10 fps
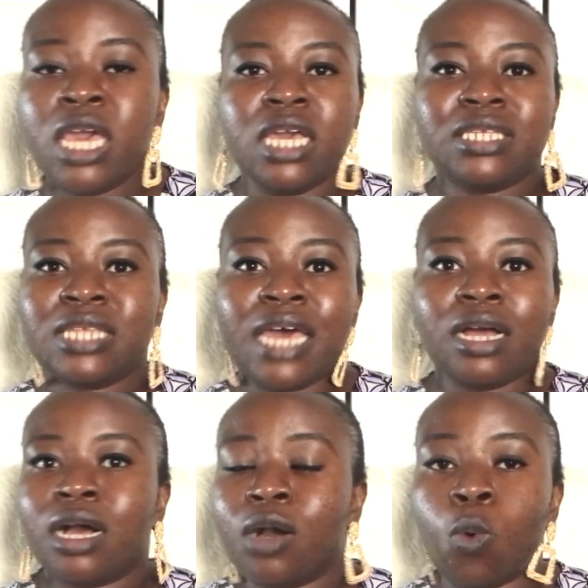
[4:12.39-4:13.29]
It's not
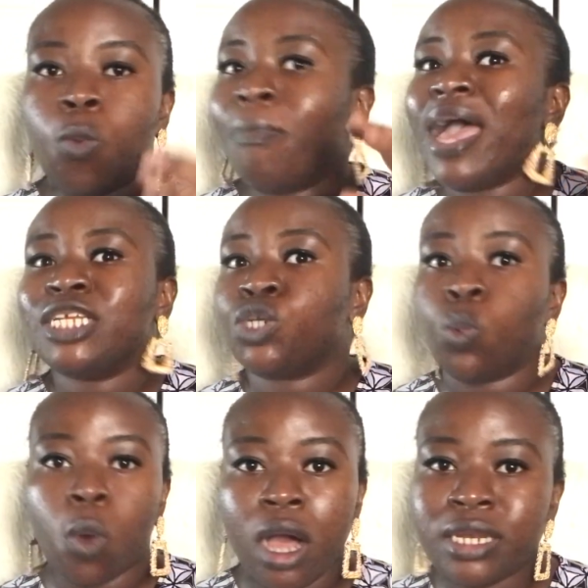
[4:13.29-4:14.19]
a magic
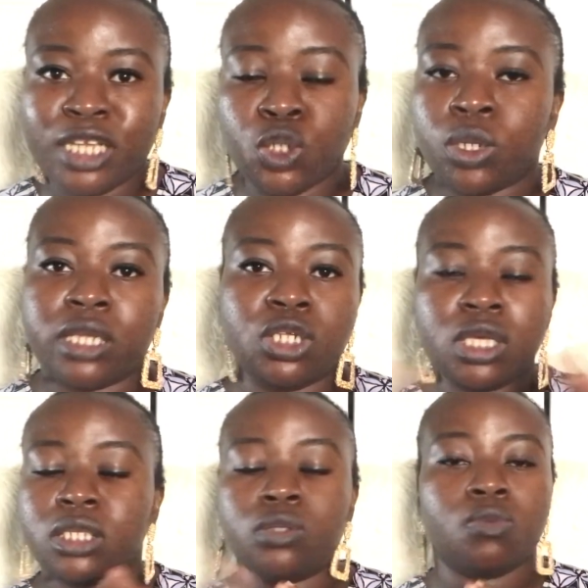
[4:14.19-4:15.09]
wand that you can
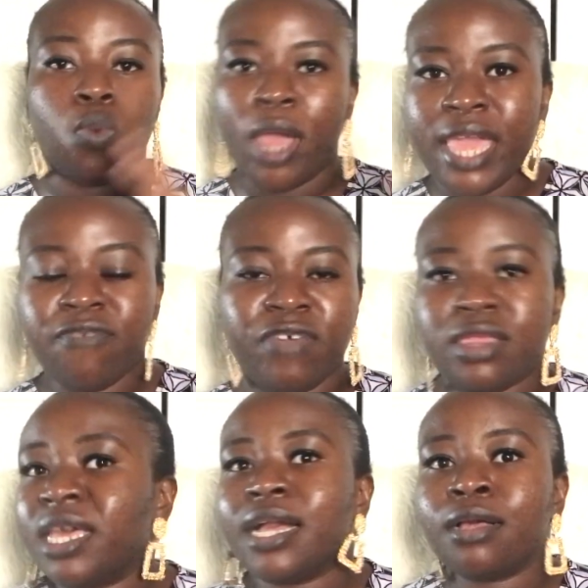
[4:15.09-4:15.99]
just wave and
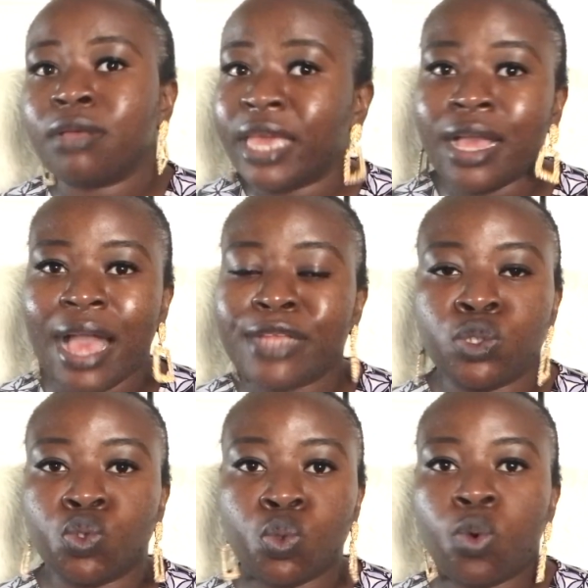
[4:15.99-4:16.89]
then get God to
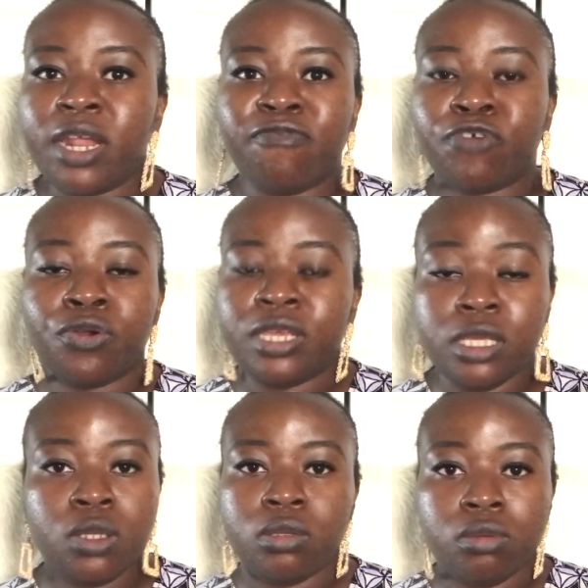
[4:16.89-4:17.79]
do whatever
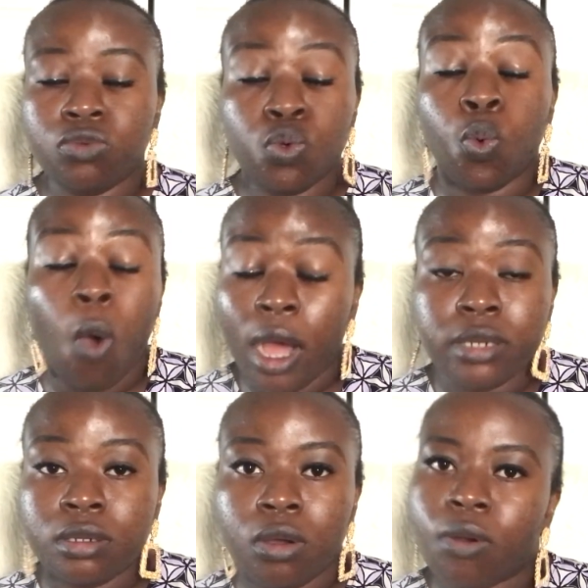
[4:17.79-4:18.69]
you want,
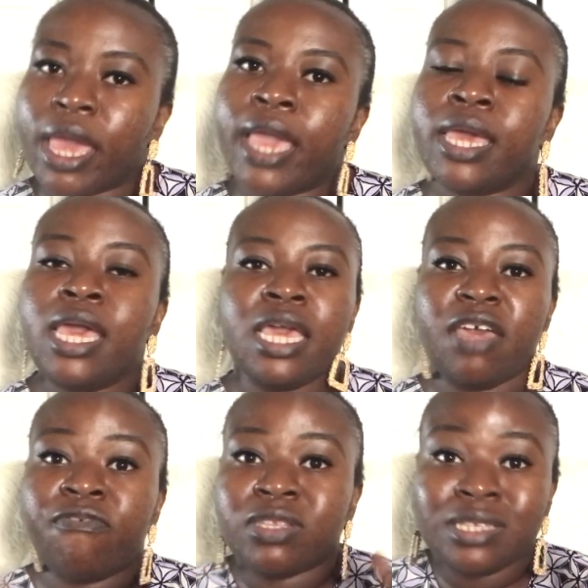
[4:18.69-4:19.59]
okay?
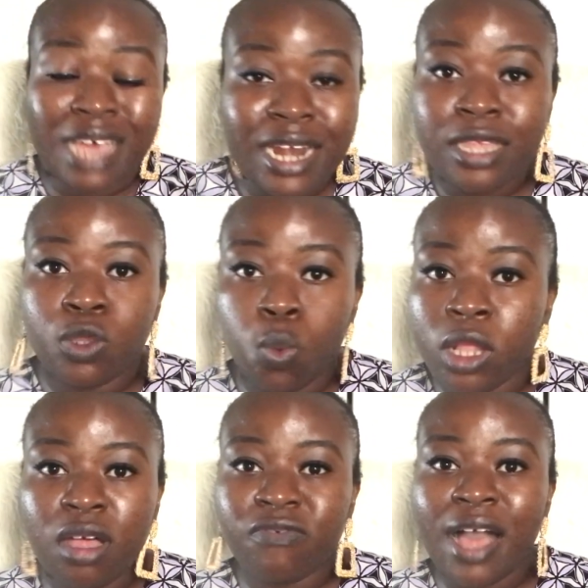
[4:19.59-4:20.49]
If it's not in the will
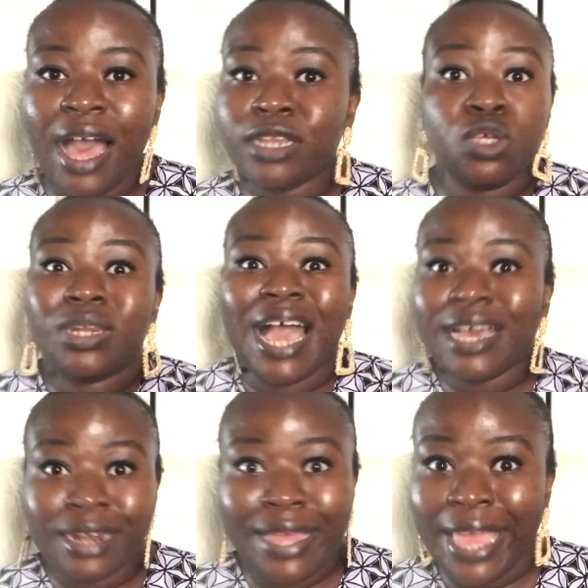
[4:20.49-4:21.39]
of God, you're not
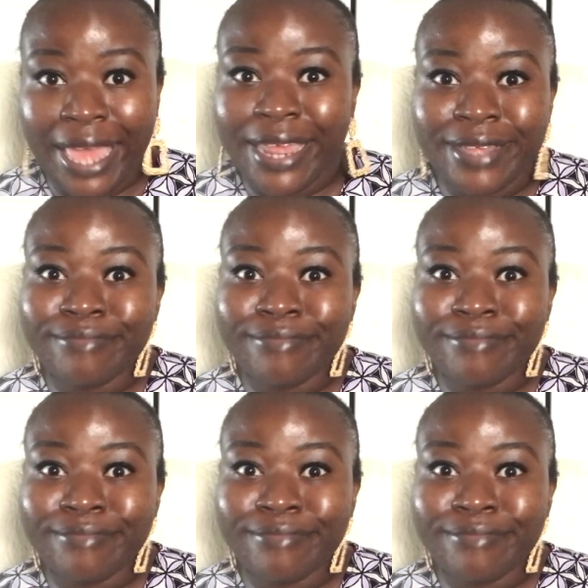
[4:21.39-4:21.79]
gonna get it,